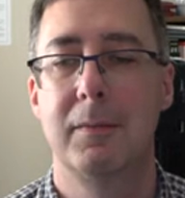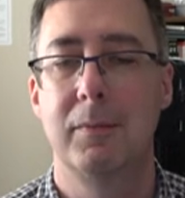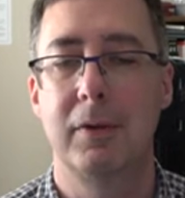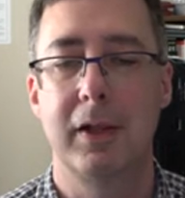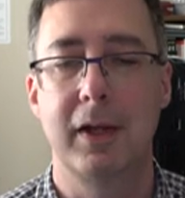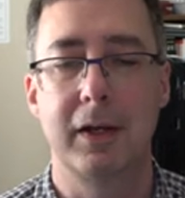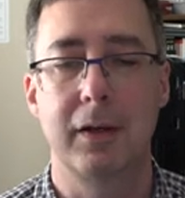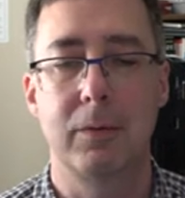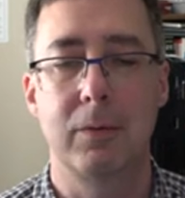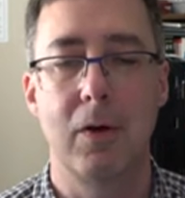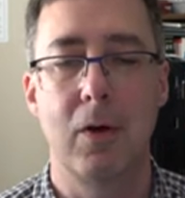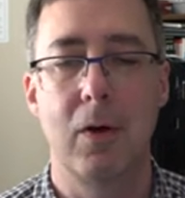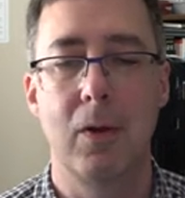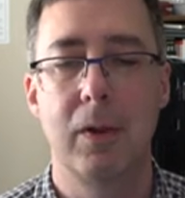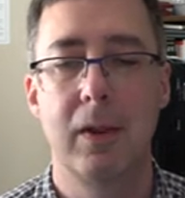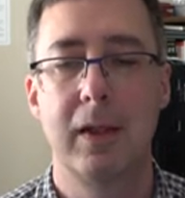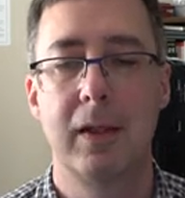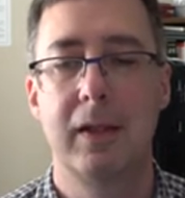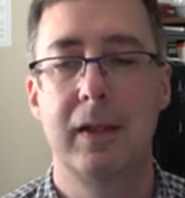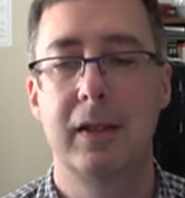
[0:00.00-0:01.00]
playing a
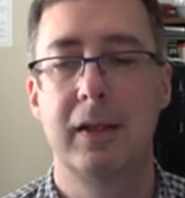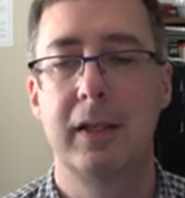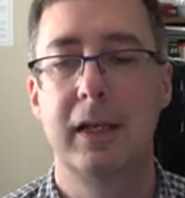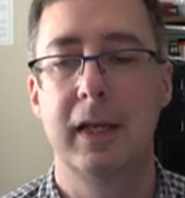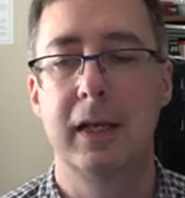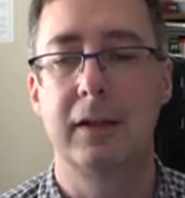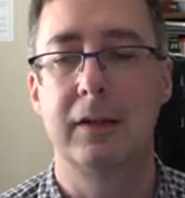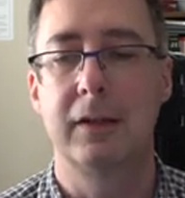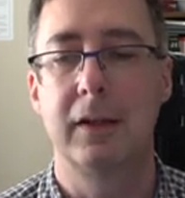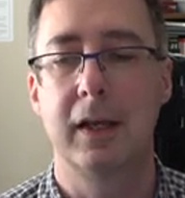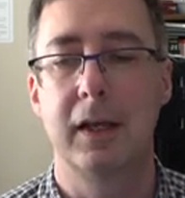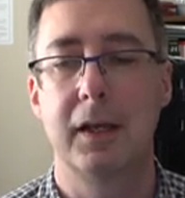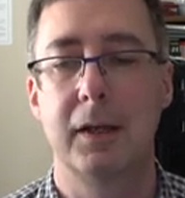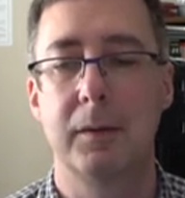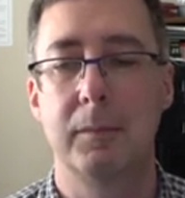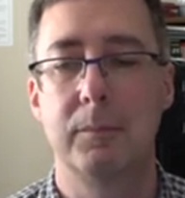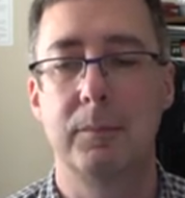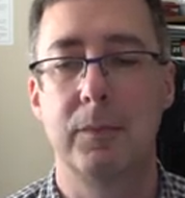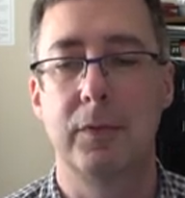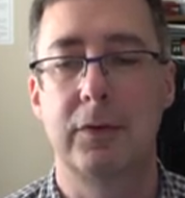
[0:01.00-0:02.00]
role, get
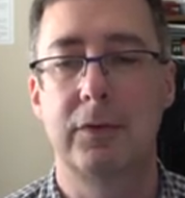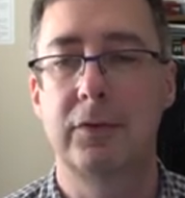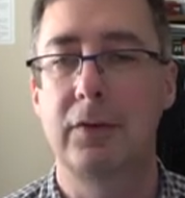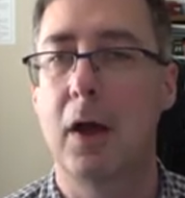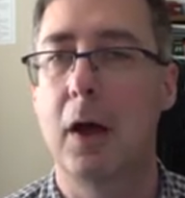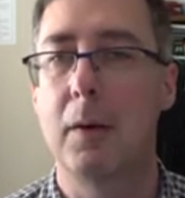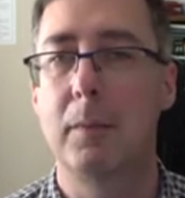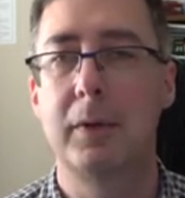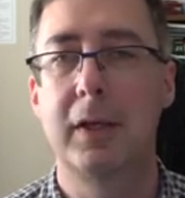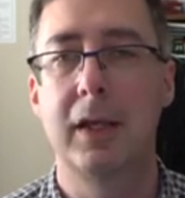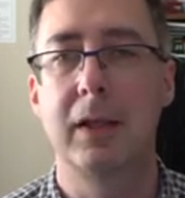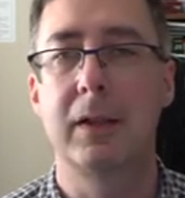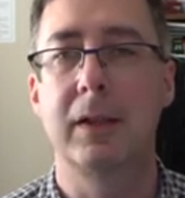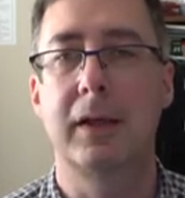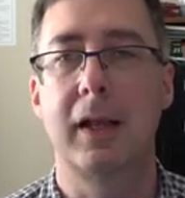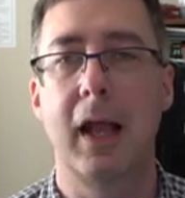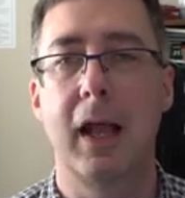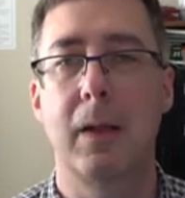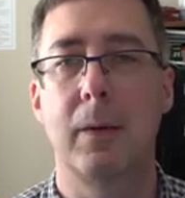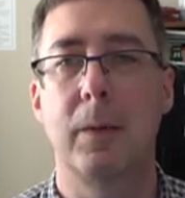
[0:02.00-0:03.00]
um, sub
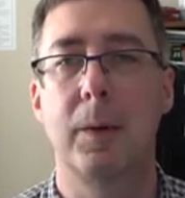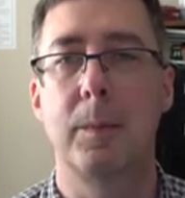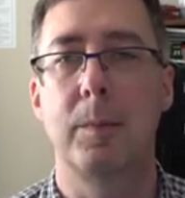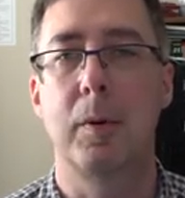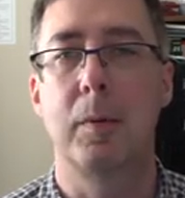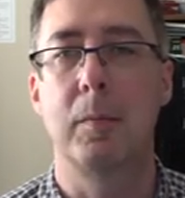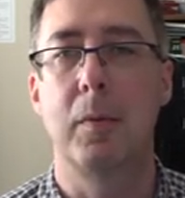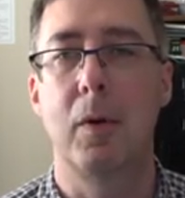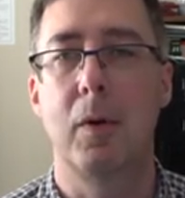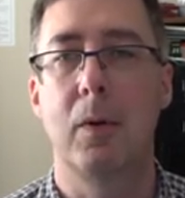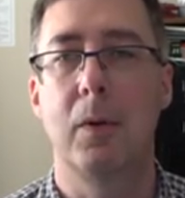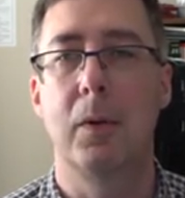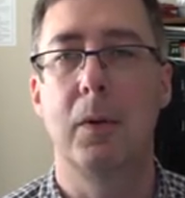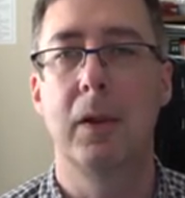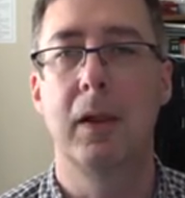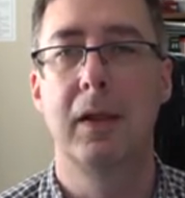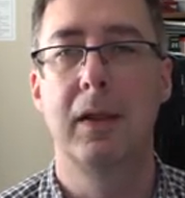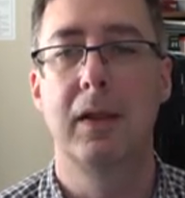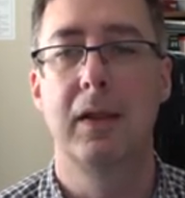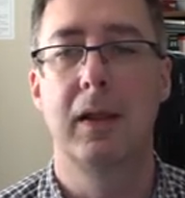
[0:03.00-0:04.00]
kilocalorie per mole